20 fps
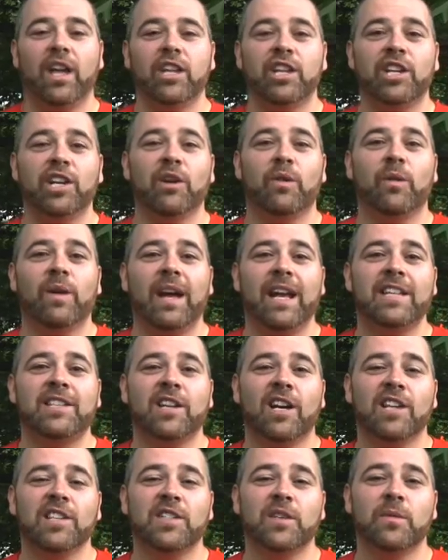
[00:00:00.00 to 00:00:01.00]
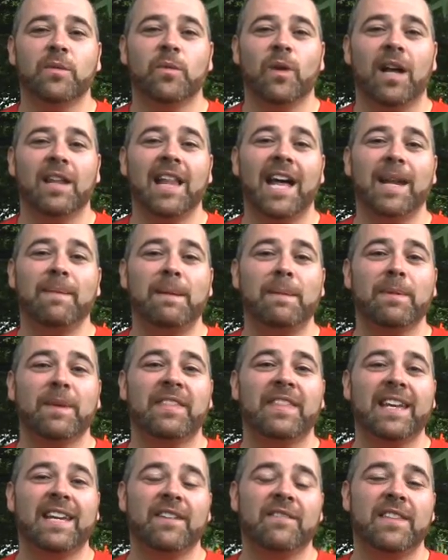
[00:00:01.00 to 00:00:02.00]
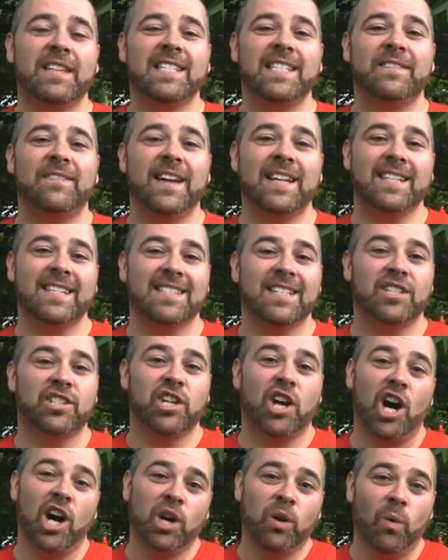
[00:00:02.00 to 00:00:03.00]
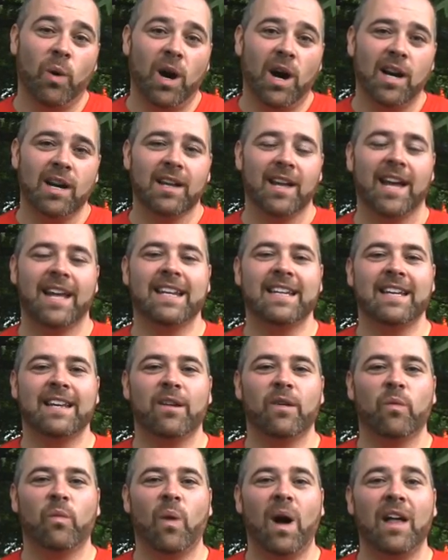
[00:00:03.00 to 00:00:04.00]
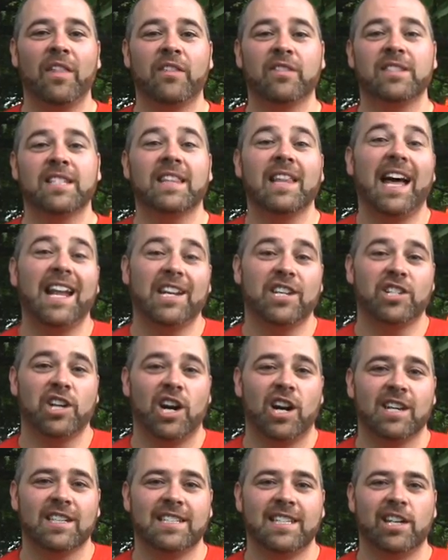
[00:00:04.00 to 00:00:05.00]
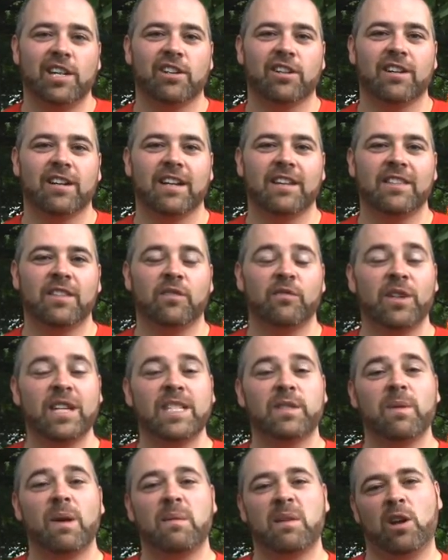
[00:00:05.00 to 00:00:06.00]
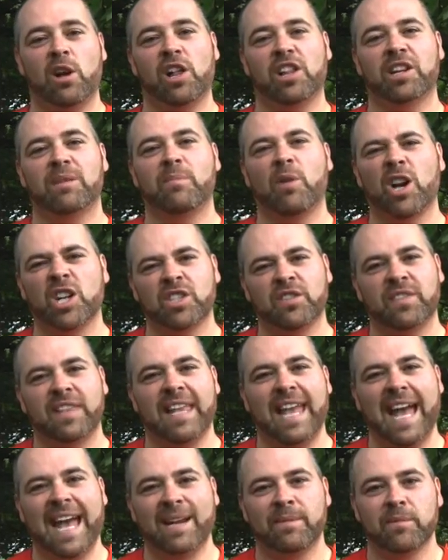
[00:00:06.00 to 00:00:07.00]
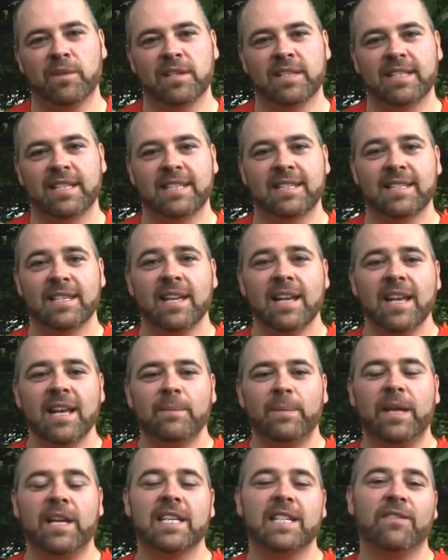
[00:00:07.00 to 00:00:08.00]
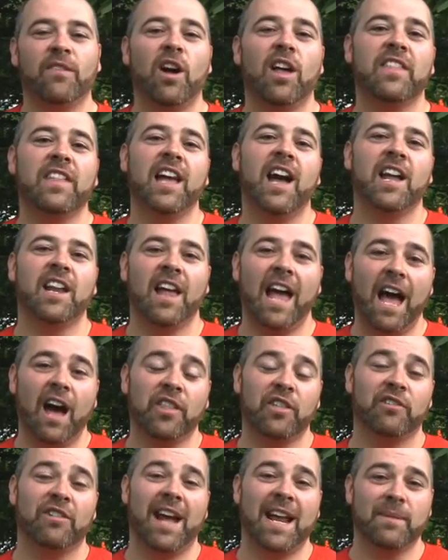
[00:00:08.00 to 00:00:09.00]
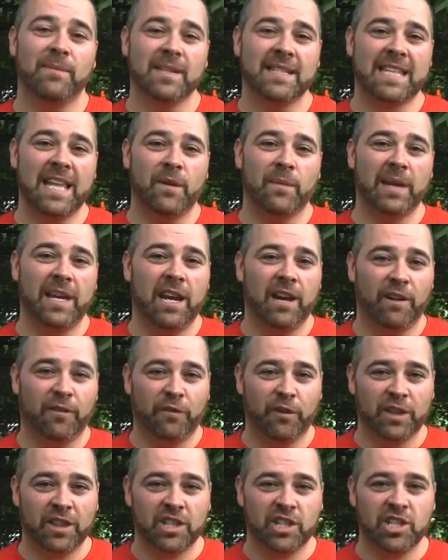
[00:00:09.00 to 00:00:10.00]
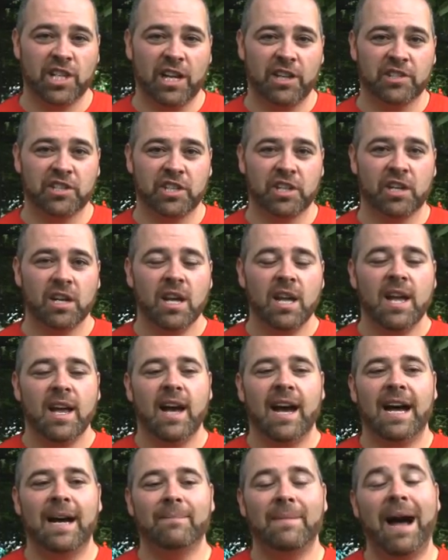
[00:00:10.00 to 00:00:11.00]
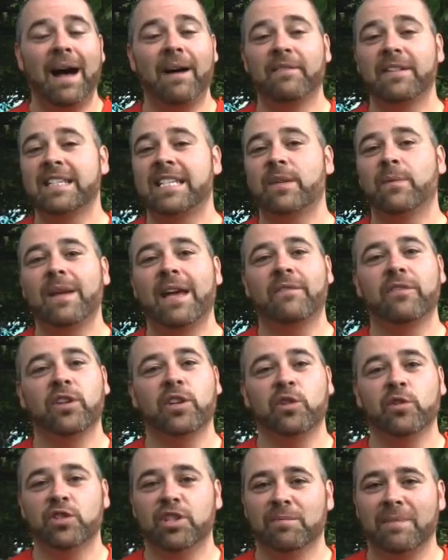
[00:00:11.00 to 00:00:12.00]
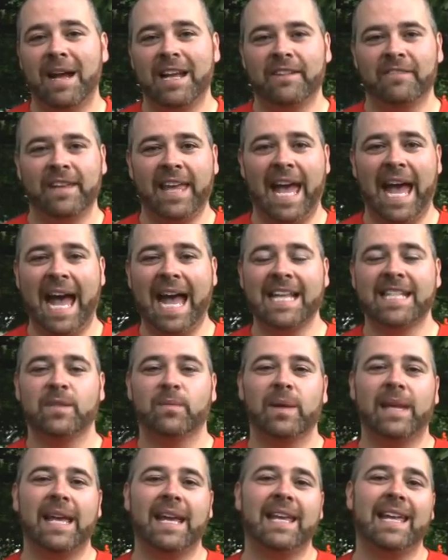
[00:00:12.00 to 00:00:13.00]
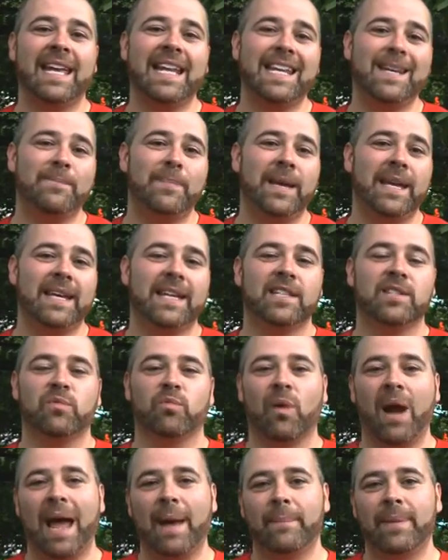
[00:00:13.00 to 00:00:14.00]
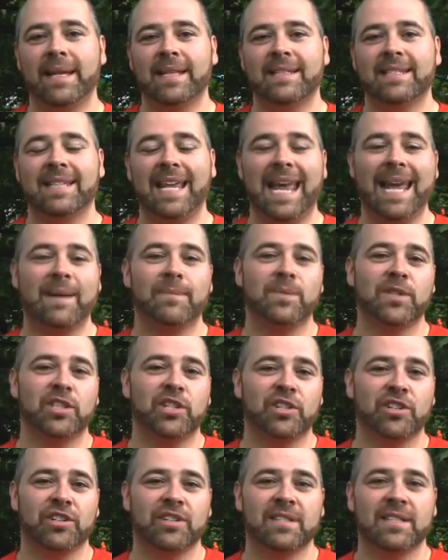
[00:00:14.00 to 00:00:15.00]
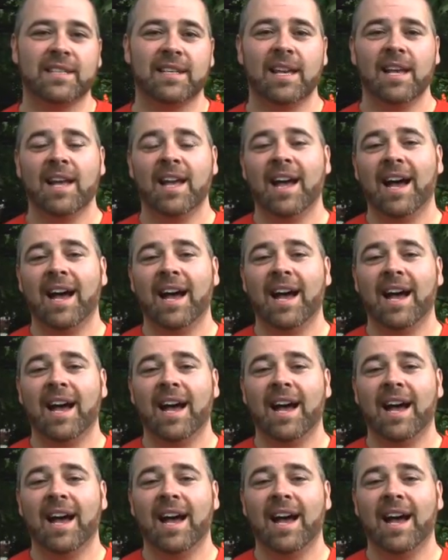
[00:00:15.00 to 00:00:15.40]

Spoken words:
You know, it's also, a lot of people think of this event as a dog walk, and while there's a lot of dogs here, the reason why we call it a March for the Animals is because of all the other animals that we care for at the shelter. Obviously, we have a huge amount of cats. We get guinea pigs, rabbits, hamsters,